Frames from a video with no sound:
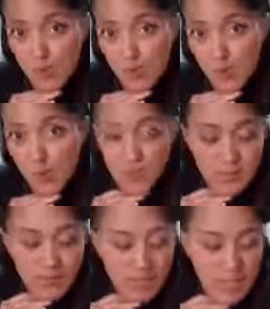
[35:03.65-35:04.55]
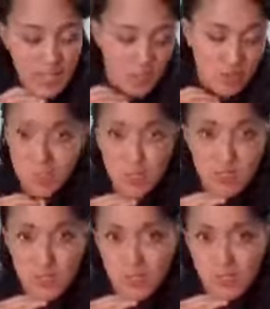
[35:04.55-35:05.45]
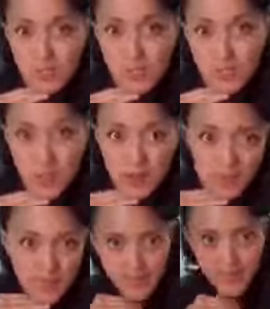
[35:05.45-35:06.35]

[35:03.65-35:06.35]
/ ramen / deliciousness for dinner.